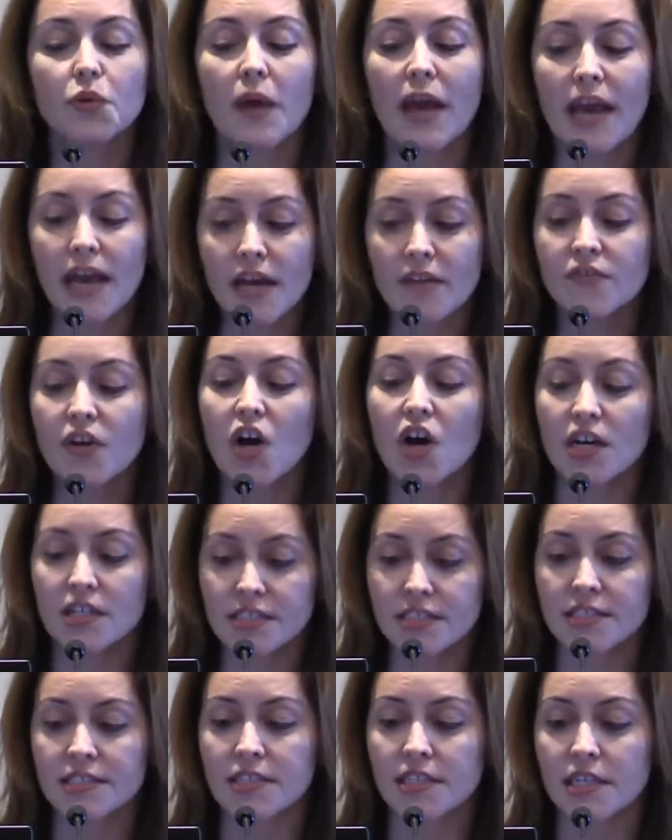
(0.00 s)
have
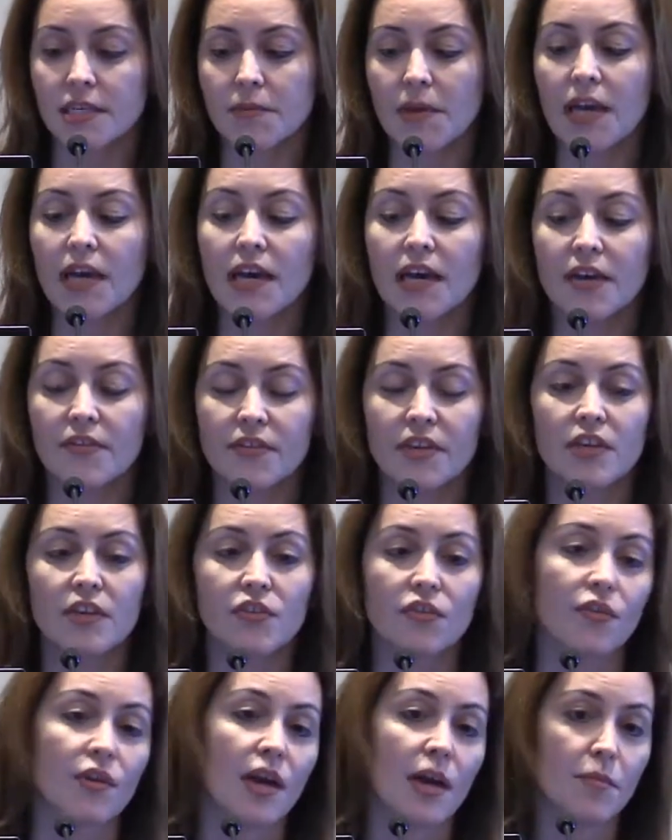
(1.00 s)
autism have
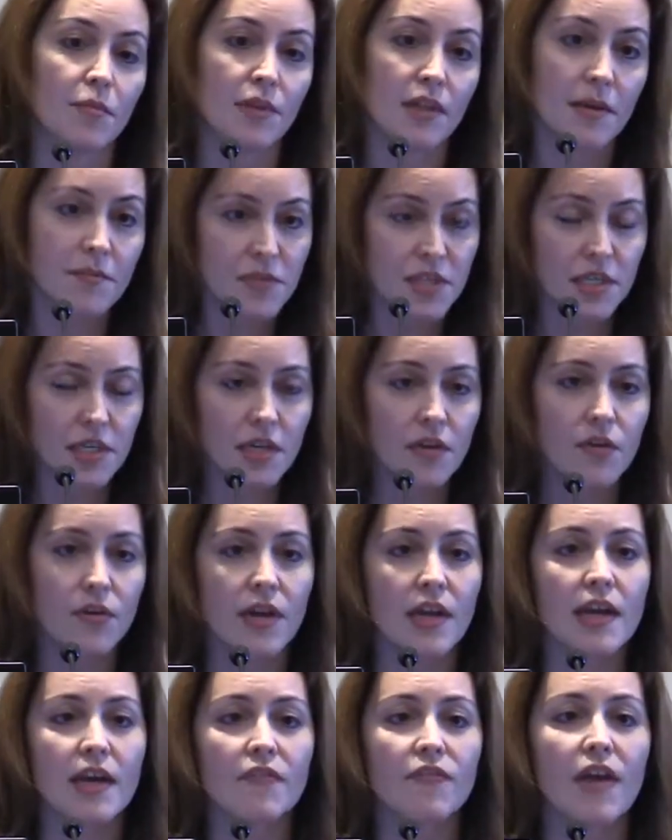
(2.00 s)
either epilepsy
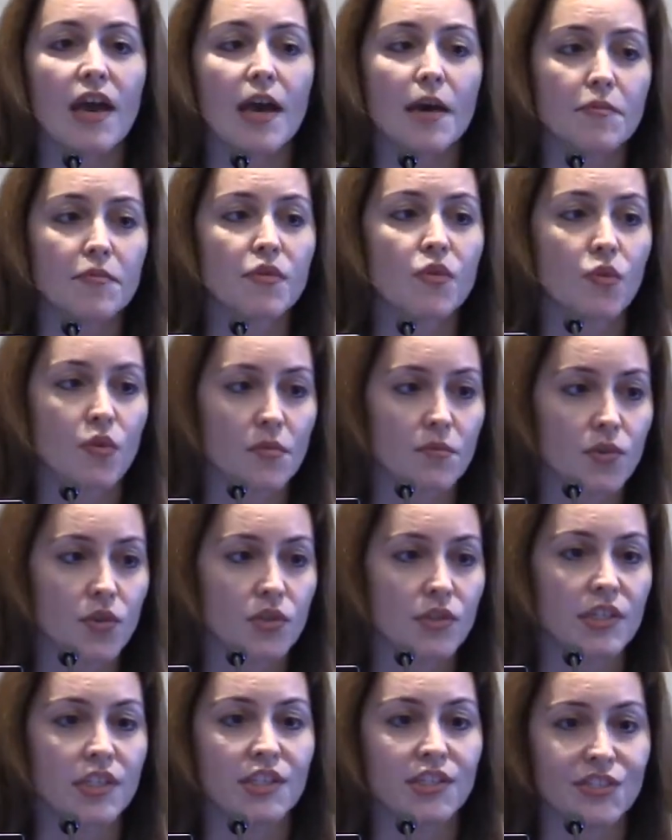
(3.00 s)
or have
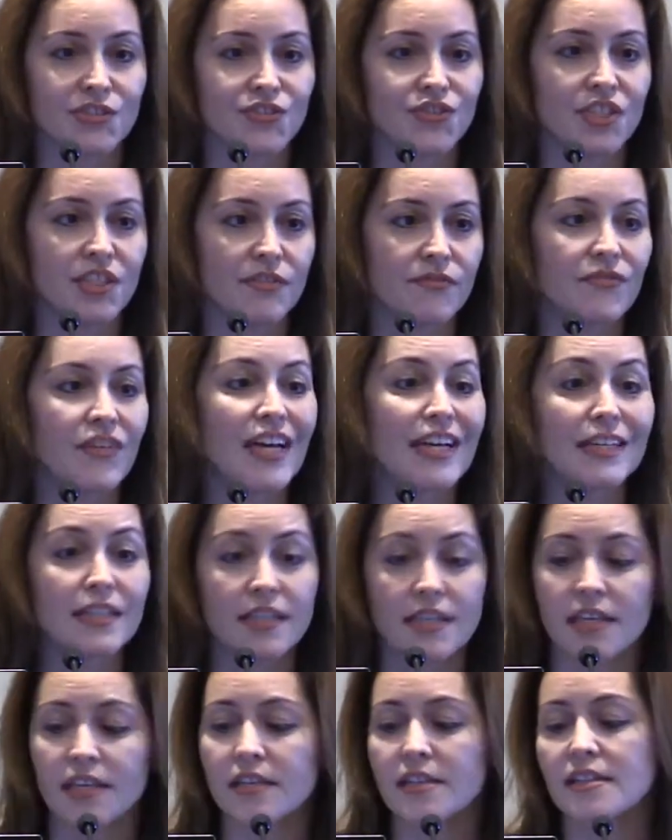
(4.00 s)
abnormal EEG
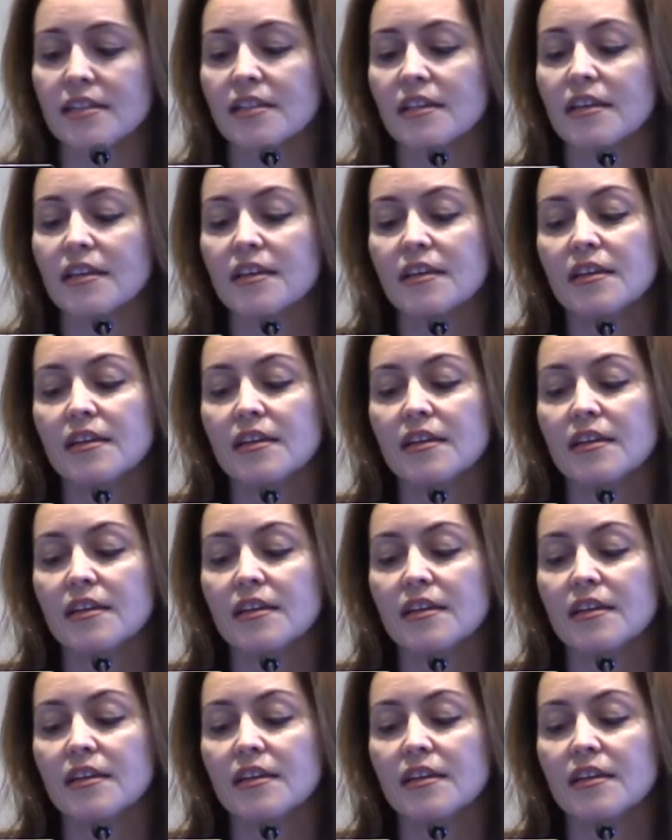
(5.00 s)
findings.